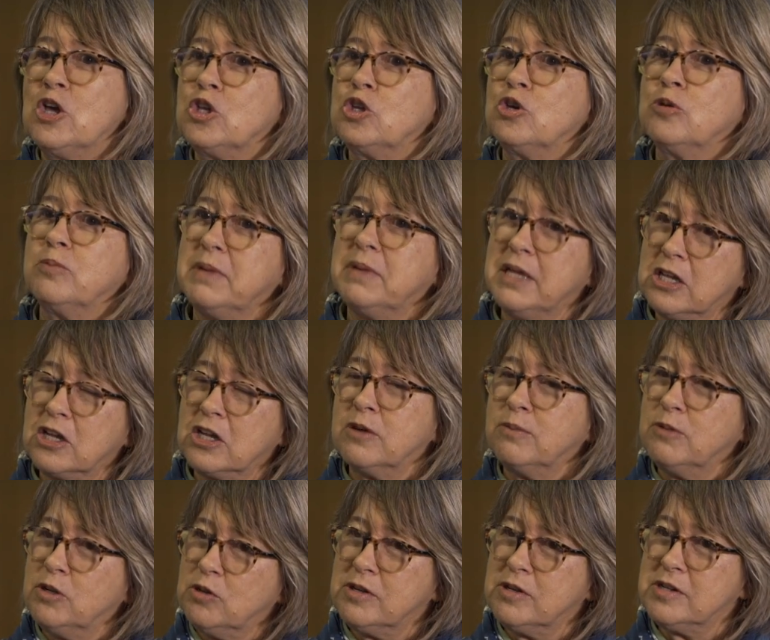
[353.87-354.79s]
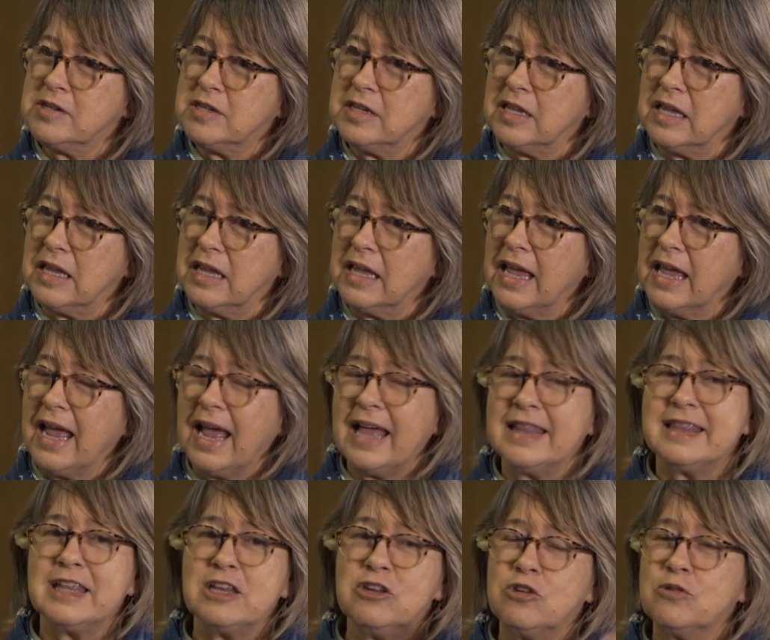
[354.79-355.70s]
you meet community,
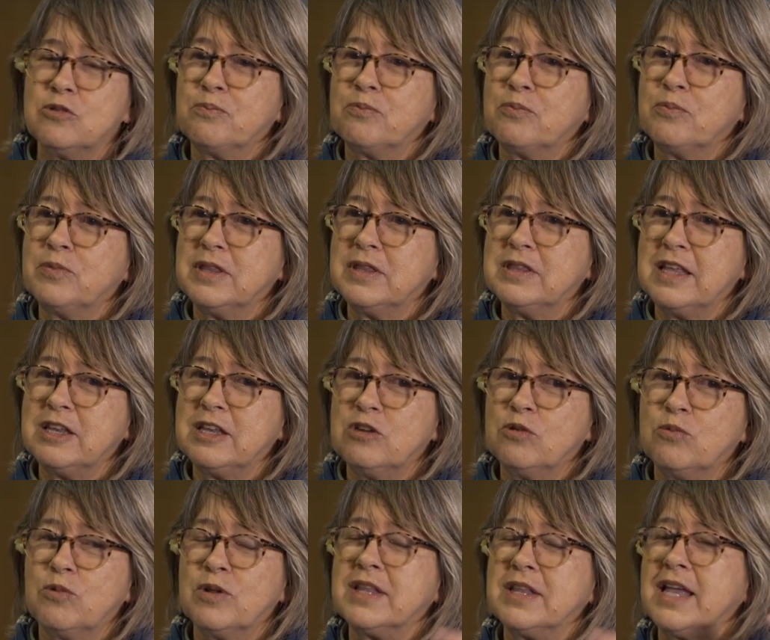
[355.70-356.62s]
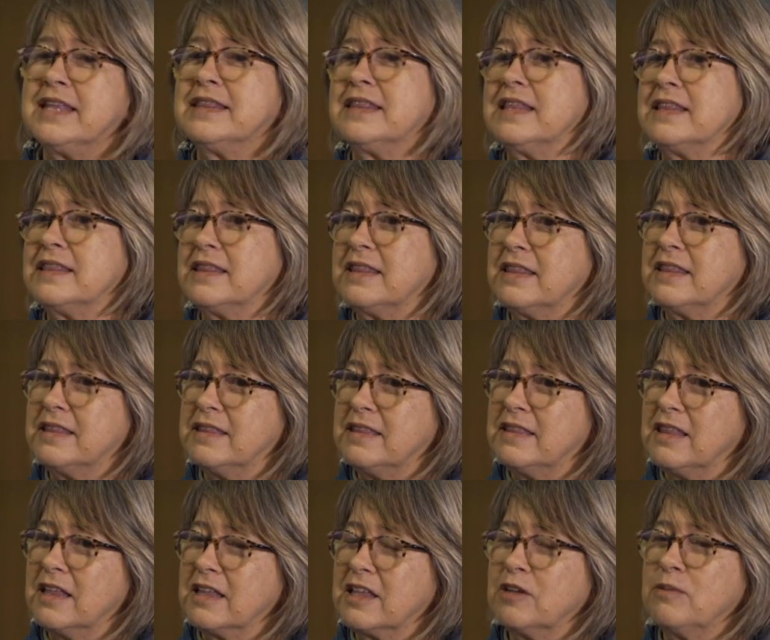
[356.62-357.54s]
and then you relate that
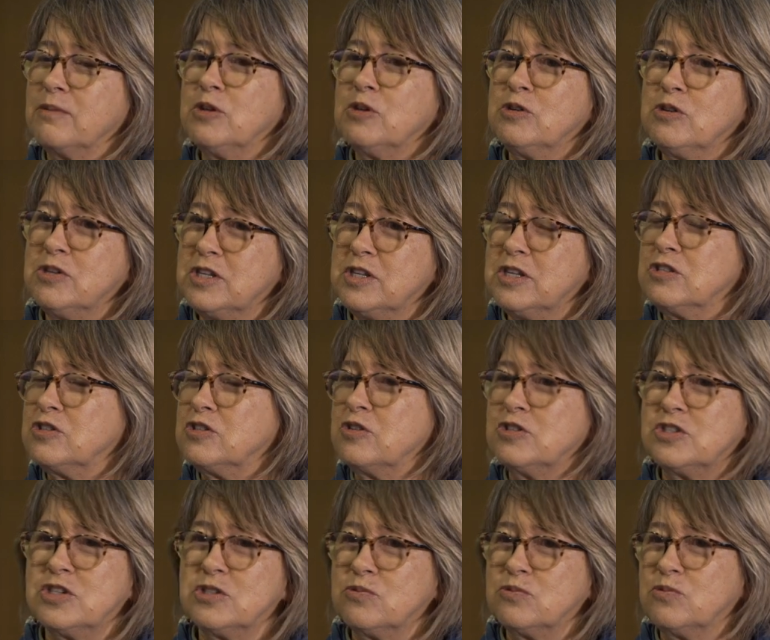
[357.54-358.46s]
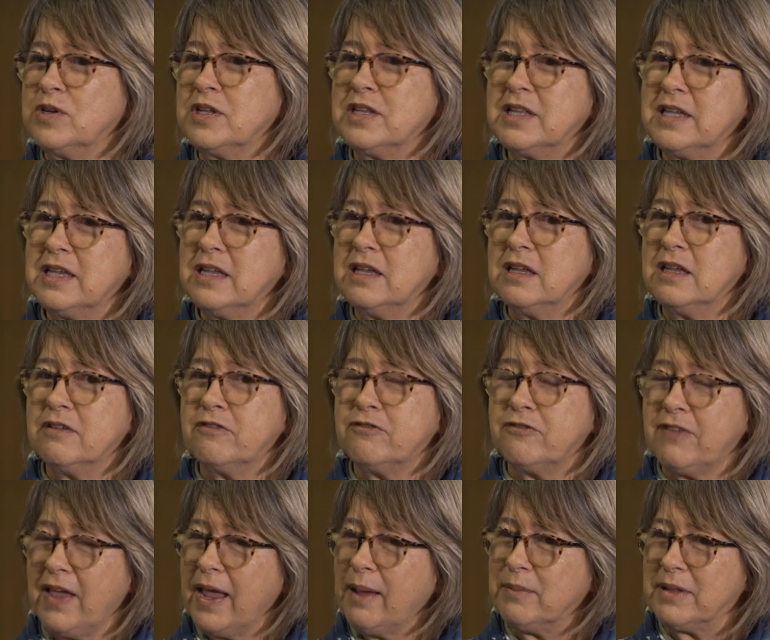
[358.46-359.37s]
the communities are just really
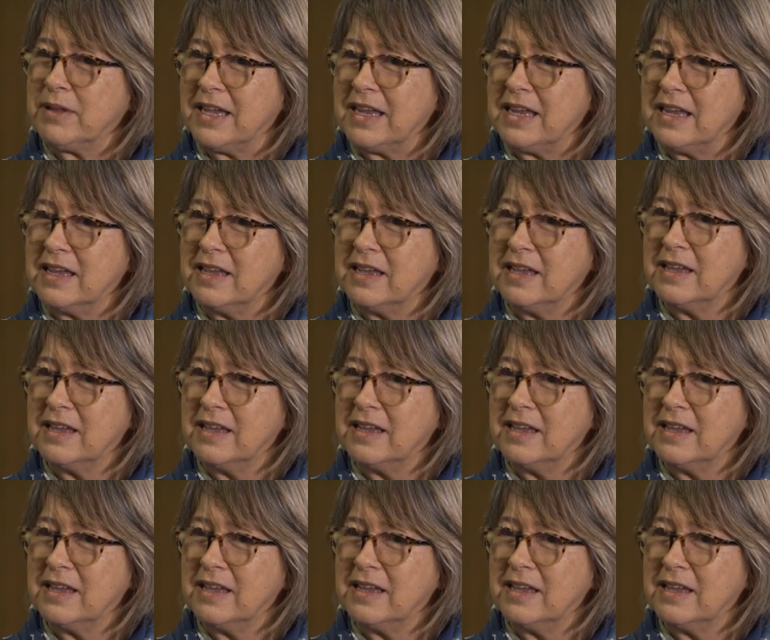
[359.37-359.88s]
family.